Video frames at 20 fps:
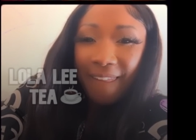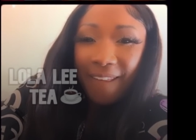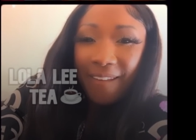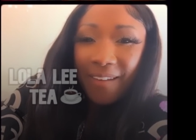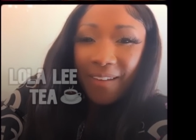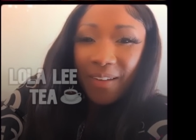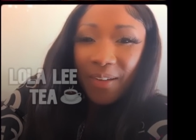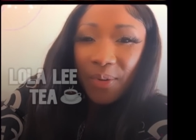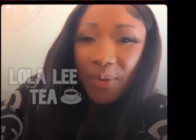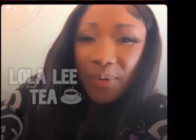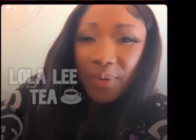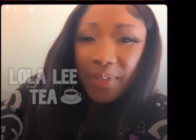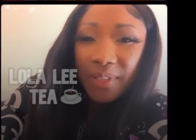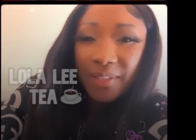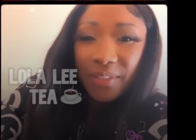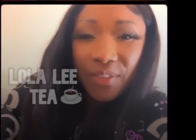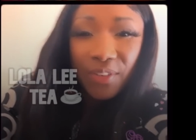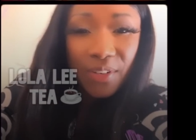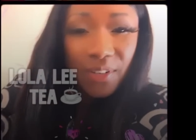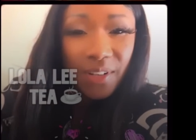Who is the
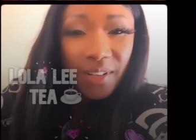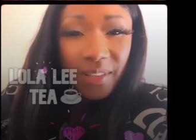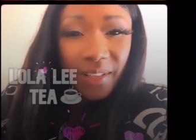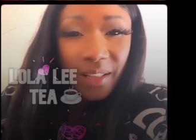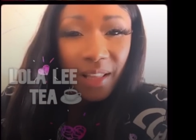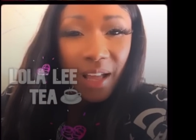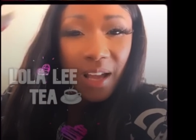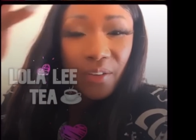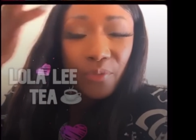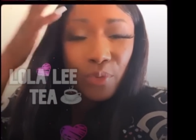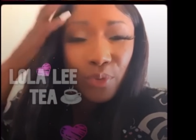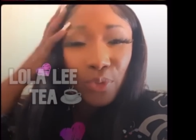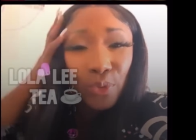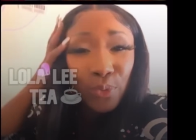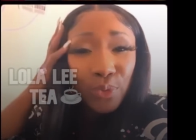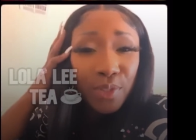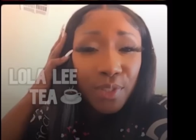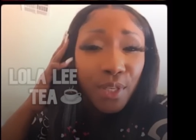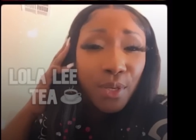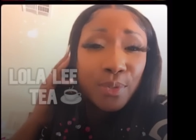girl on the live with
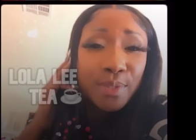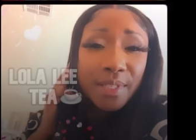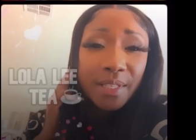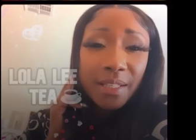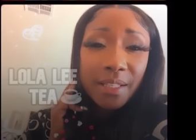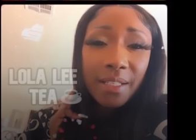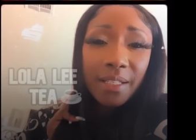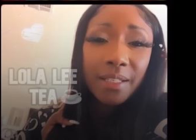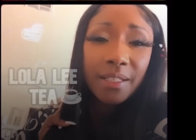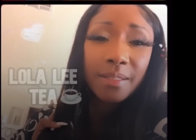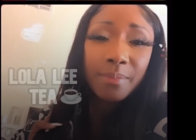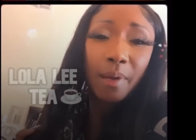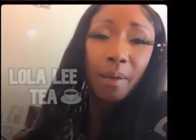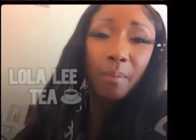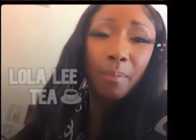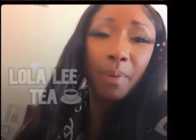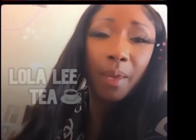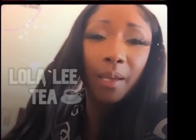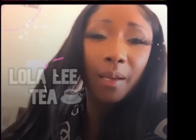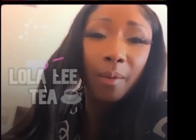you? So Selena is
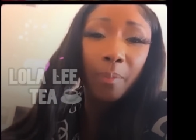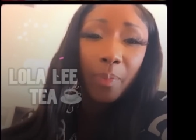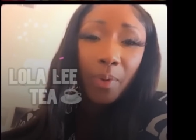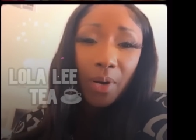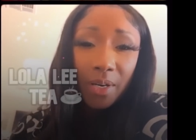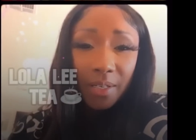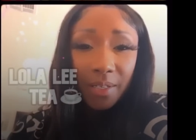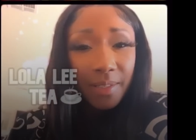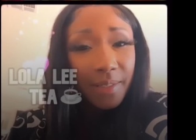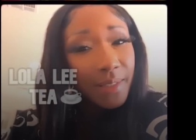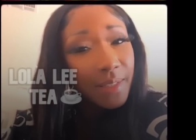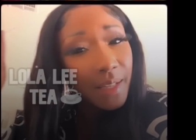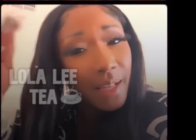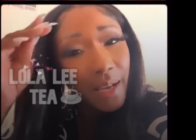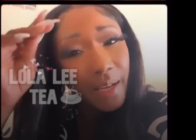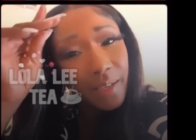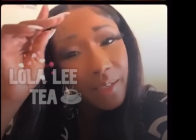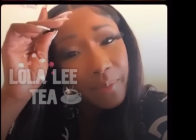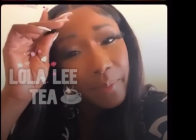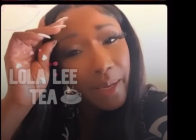my makeup artist
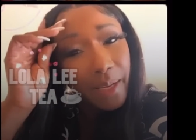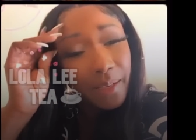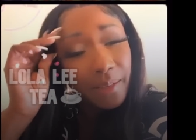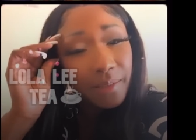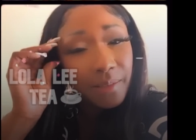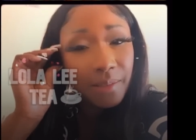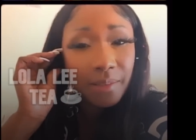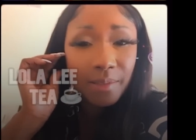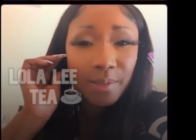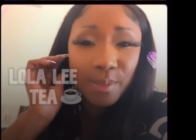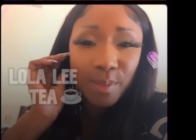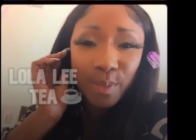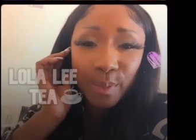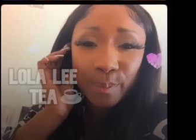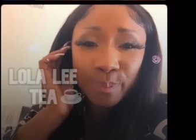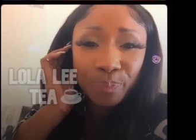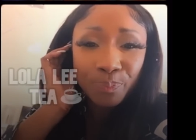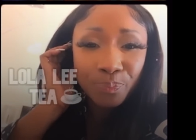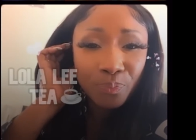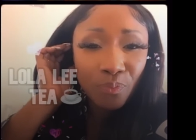/ my
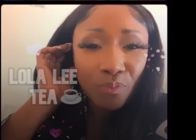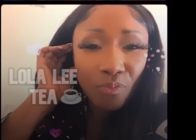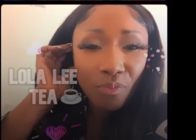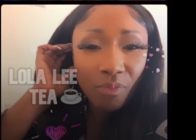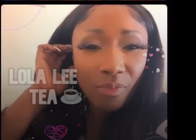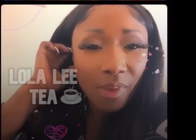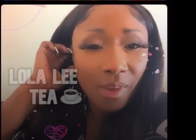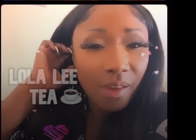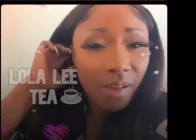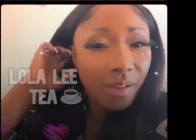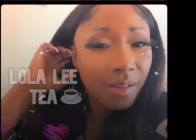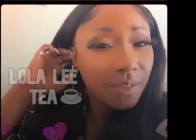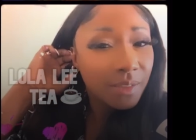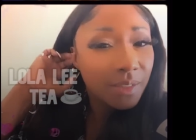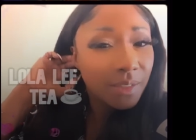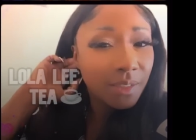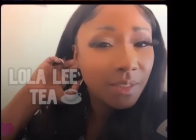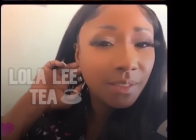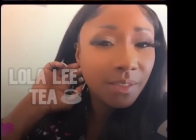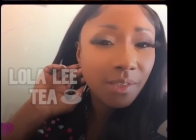assistant.
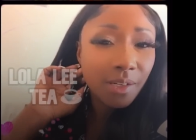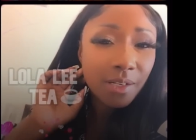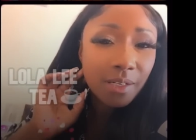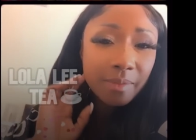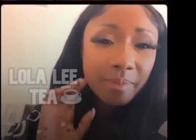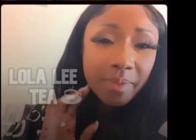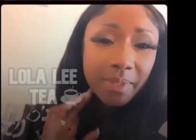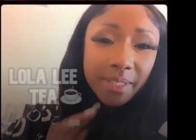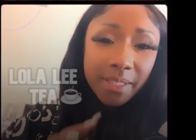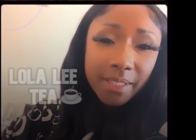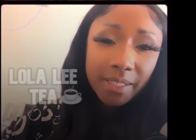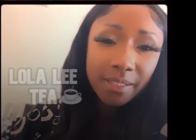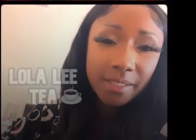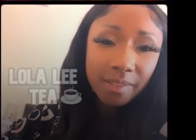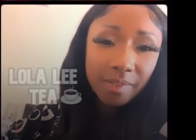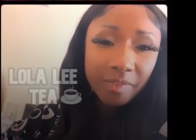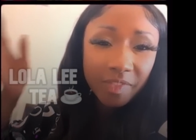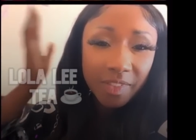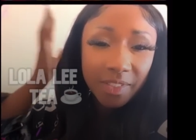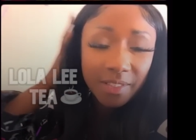She's on
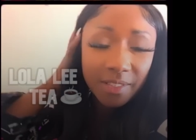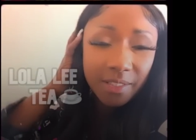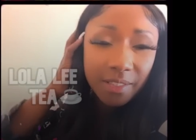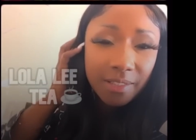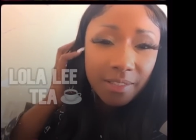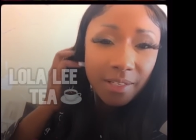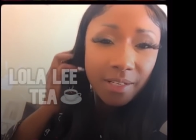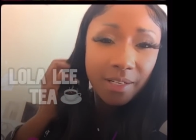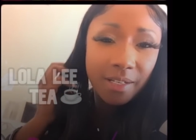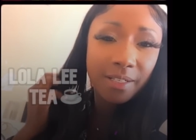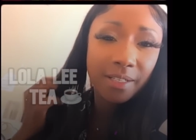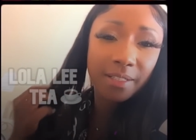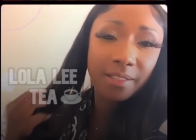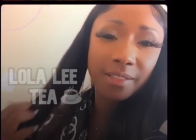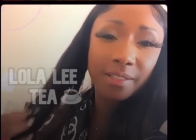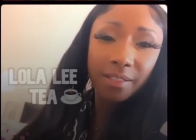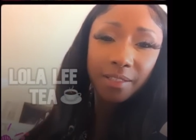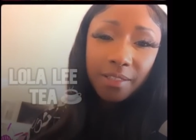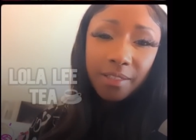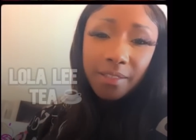production for Six Odd,
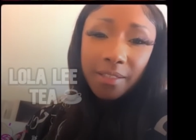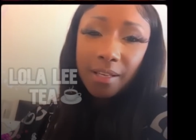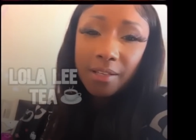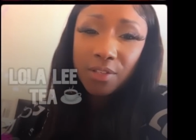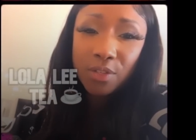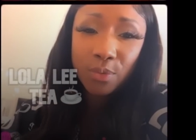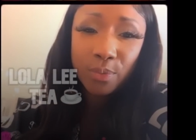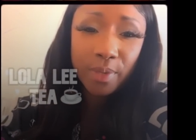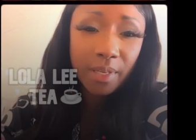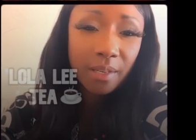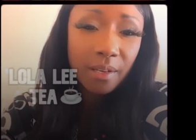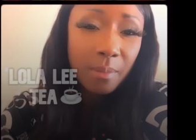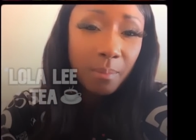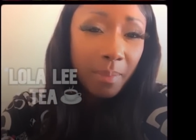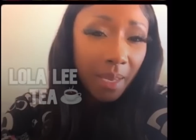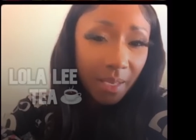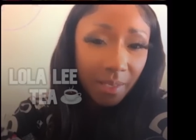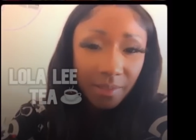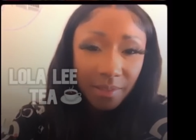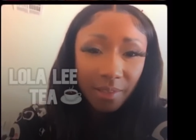and she's doing an
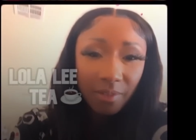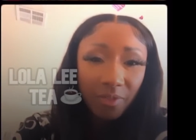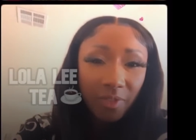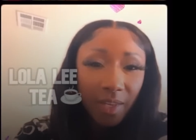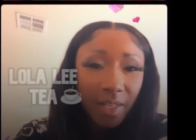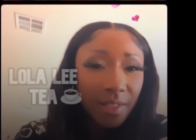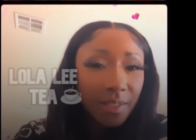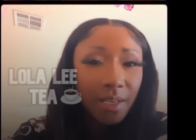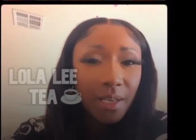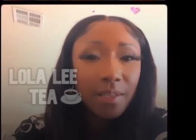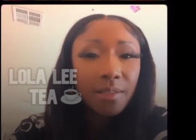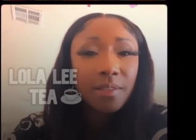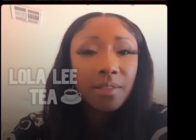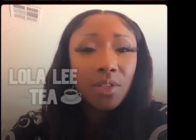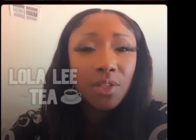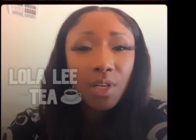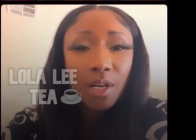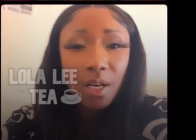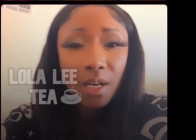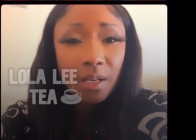amazing,
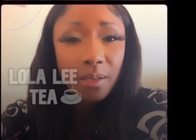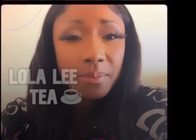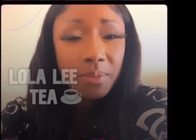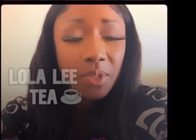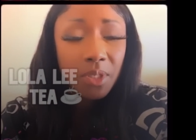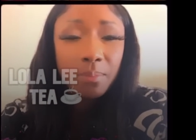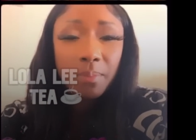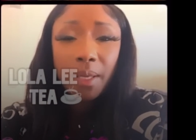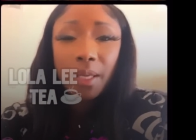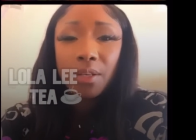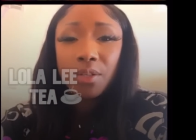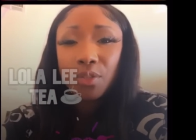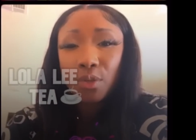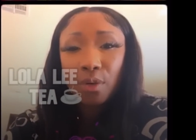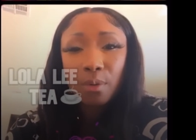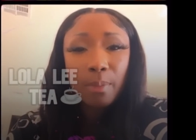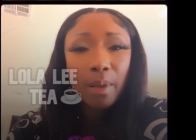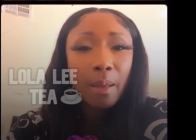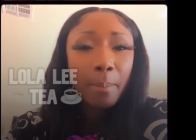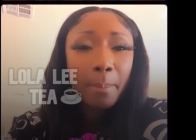fantastic job. She made
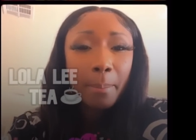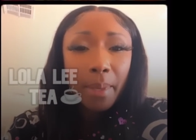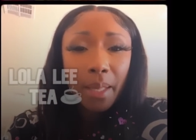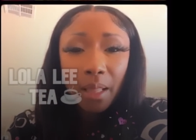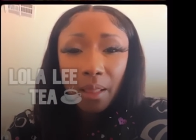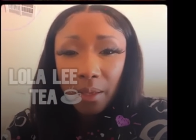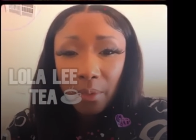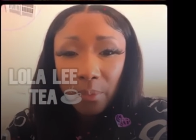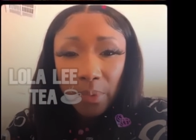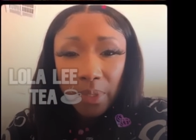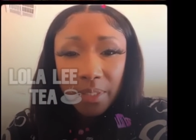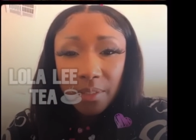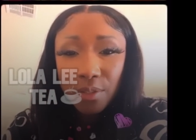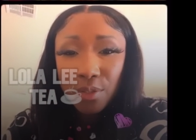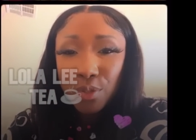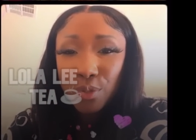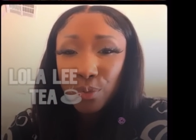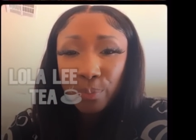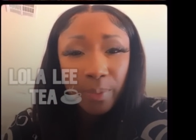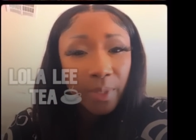sure my belly
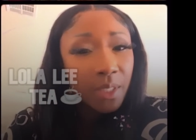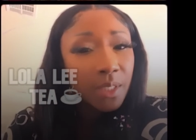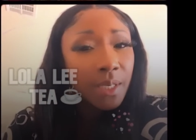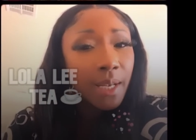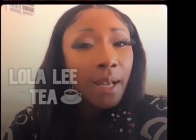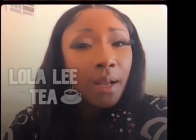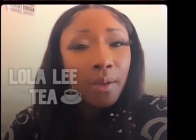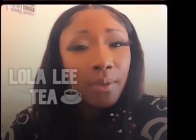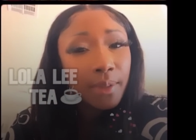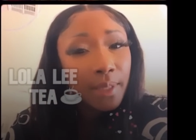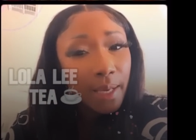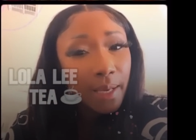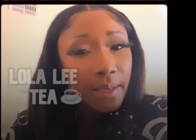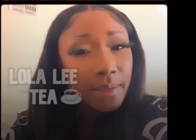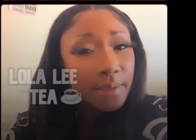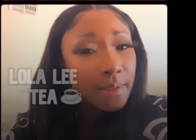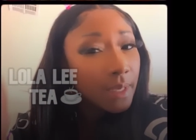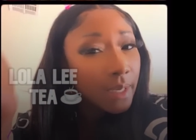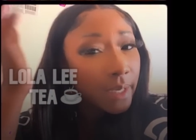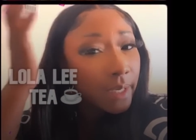wasn't too much out
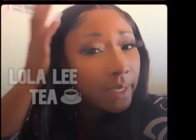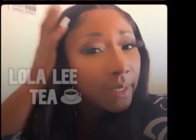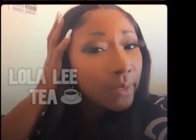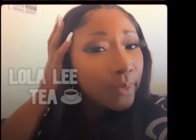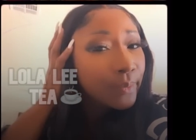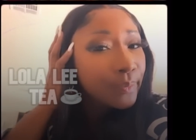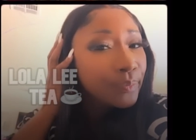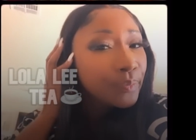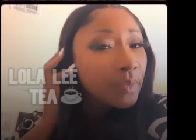last night.